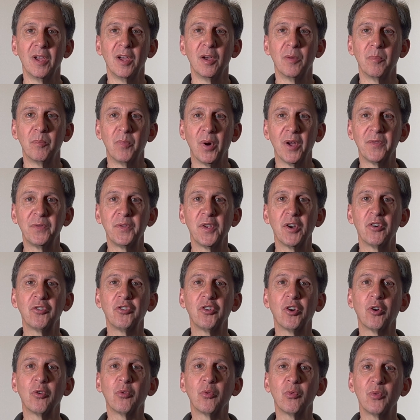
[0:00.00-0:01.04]
but there's
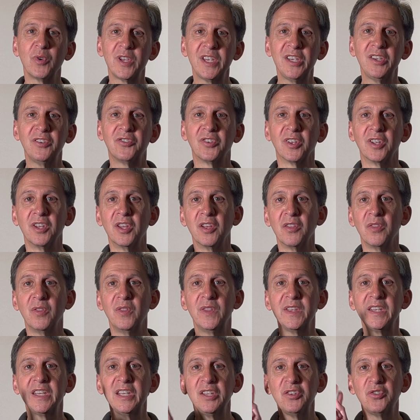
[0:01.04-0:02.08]
a reason
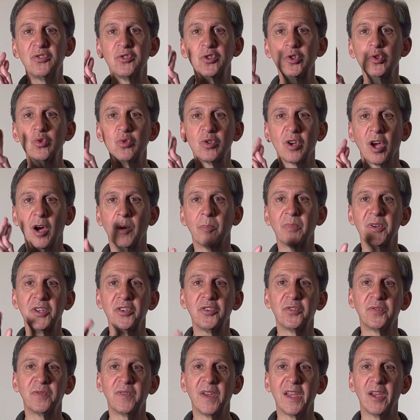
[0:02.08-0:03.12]
these two
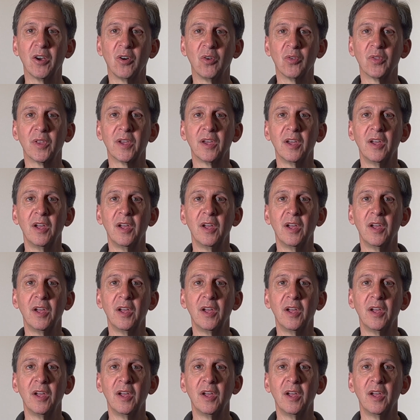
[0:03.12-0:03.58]
companies failed.